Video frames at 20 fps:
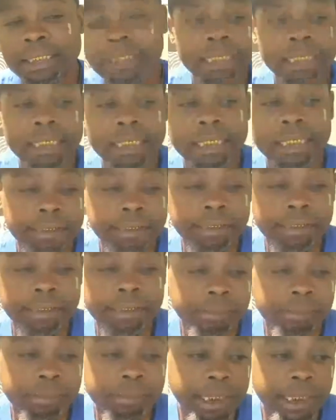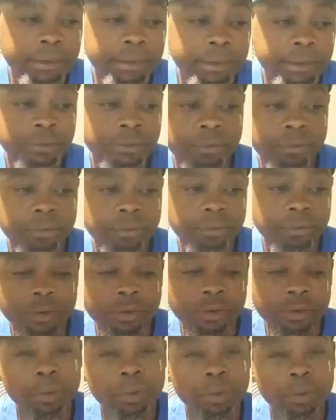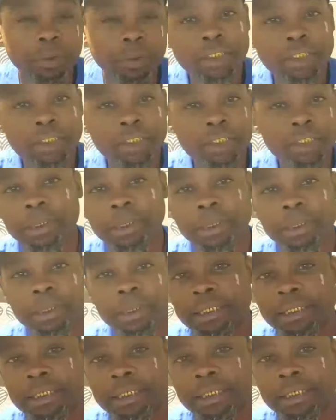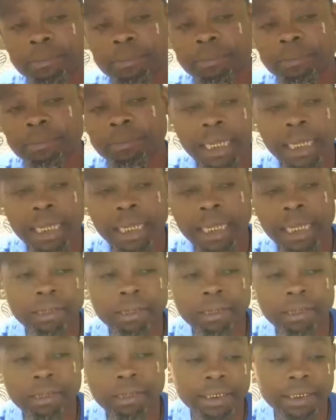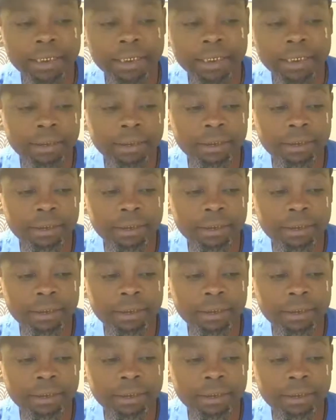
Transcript: and everybody to you know get your money up to have a